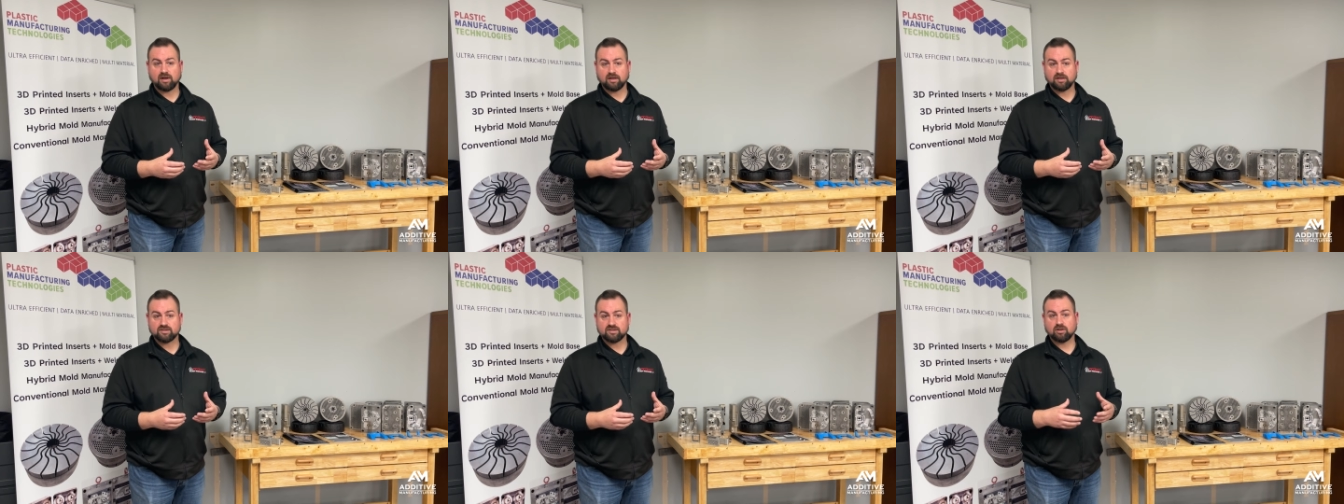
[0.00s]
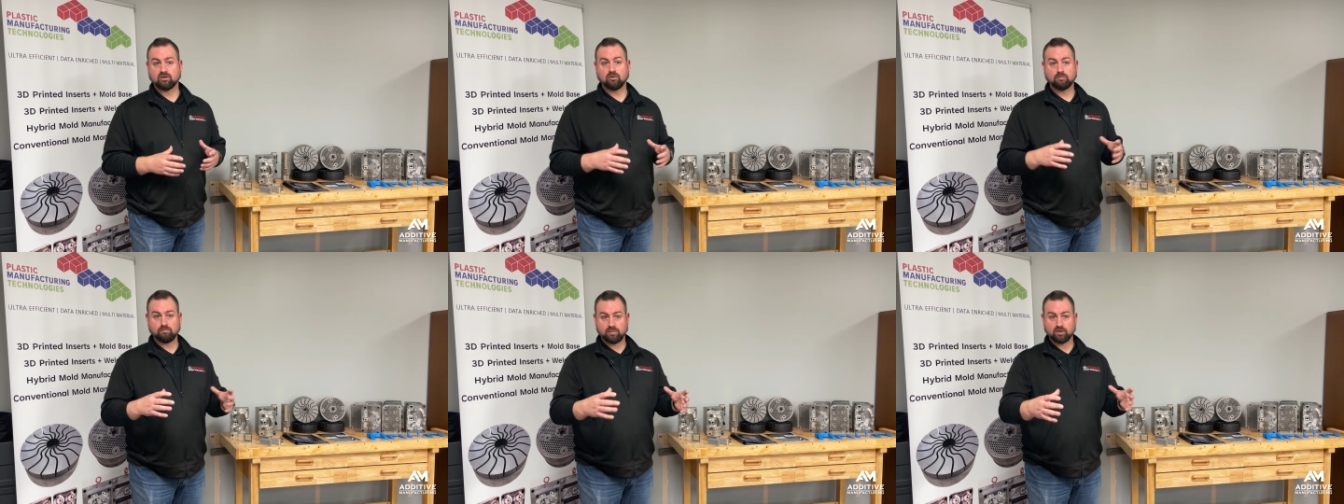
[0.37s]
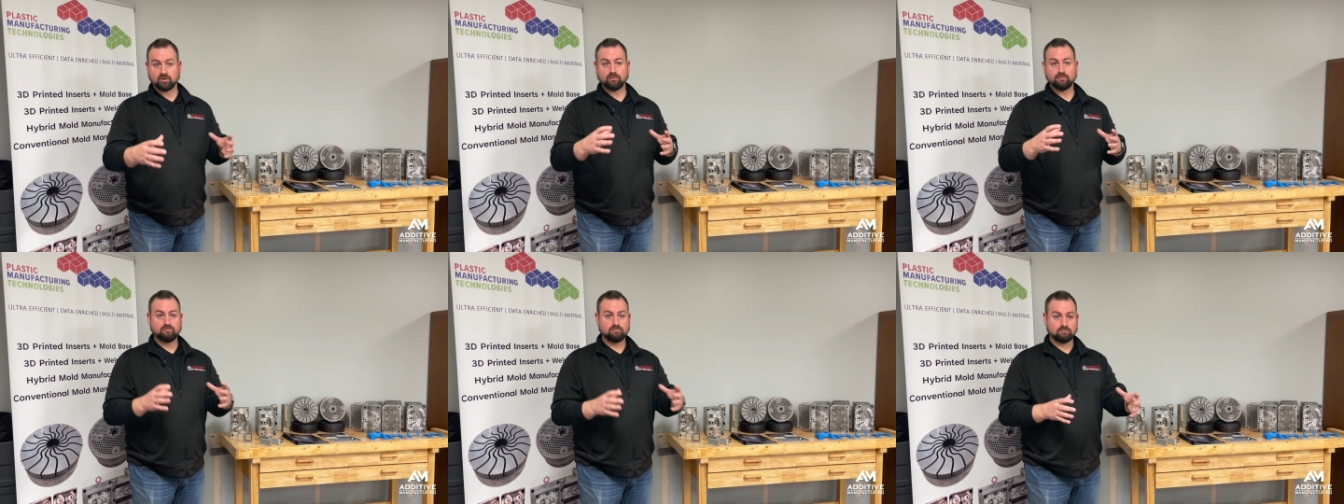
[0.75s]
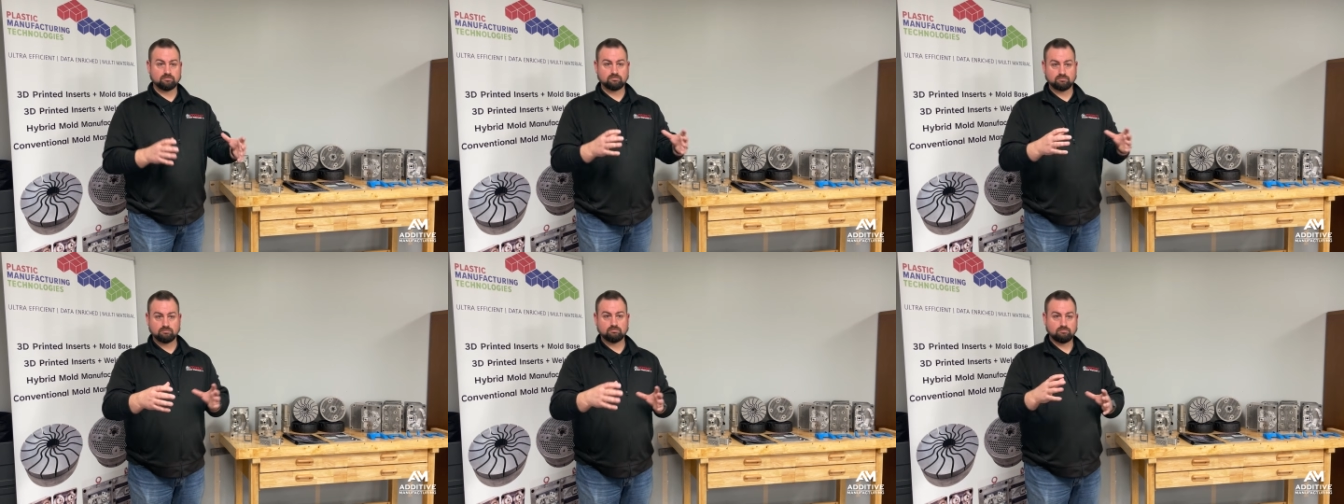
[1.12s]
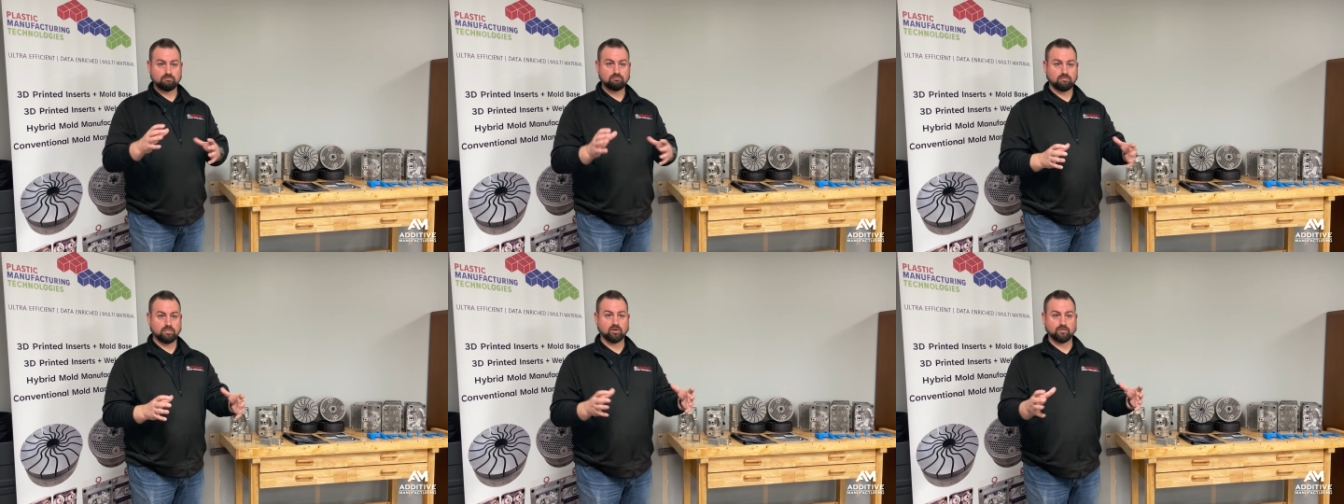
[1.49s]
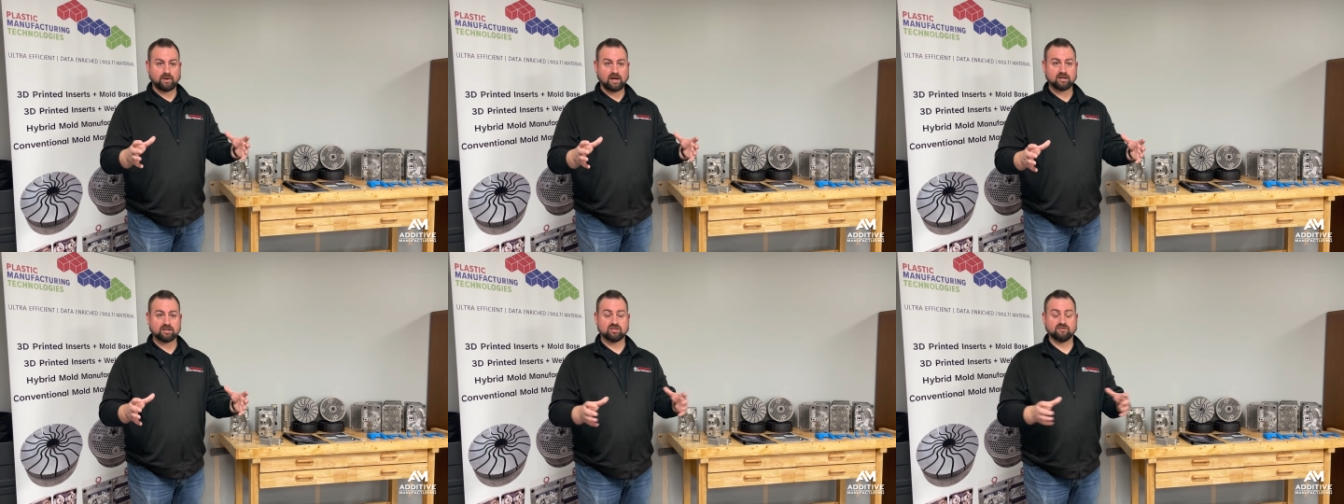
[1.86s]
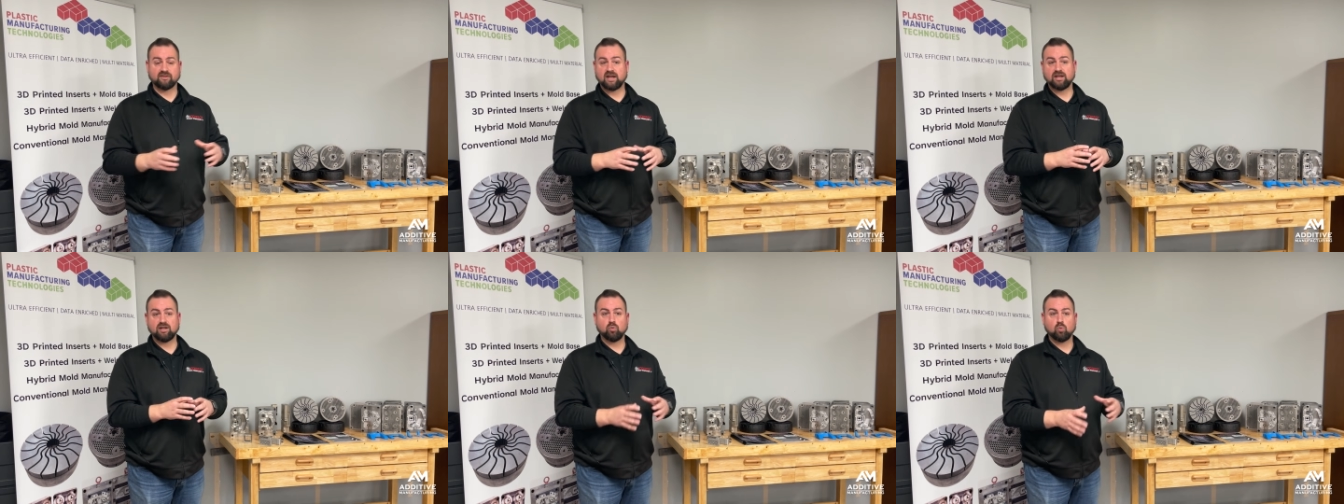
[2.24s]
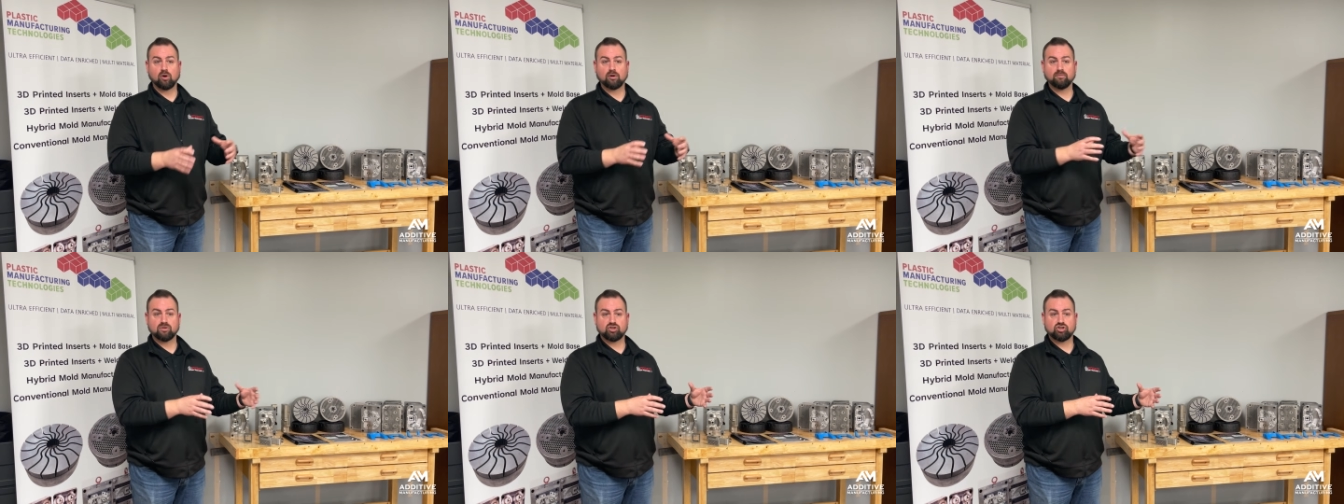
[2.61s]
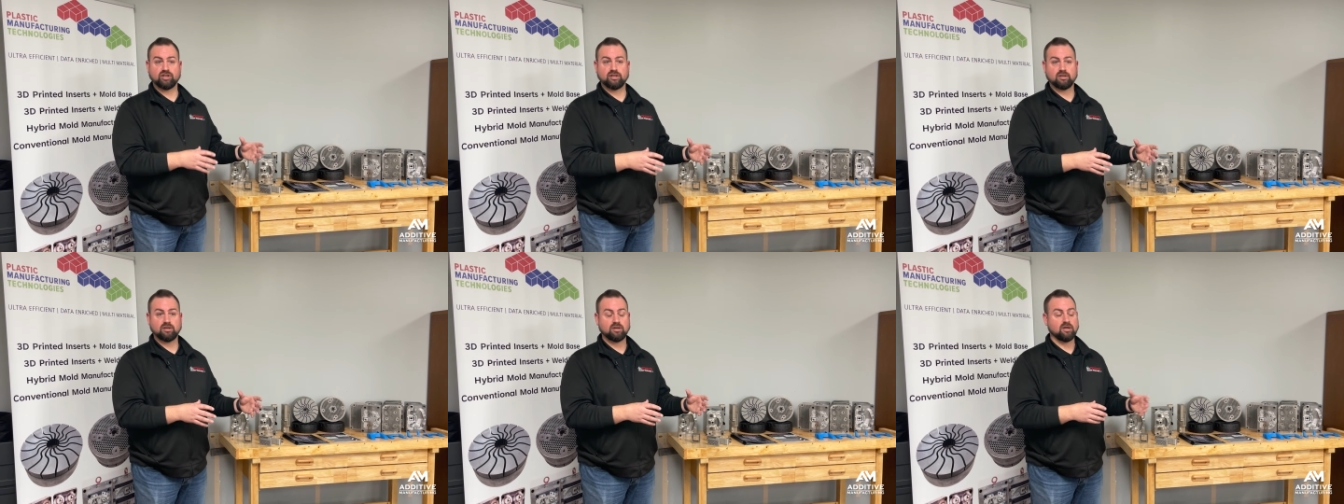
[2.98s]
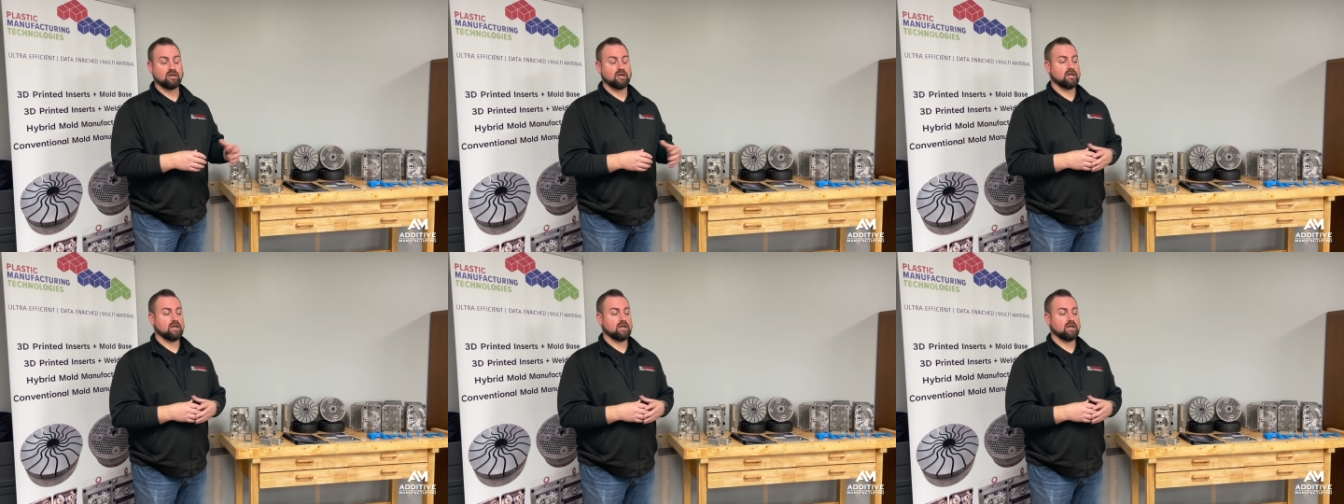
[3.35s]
on a single build, build box of any one machine,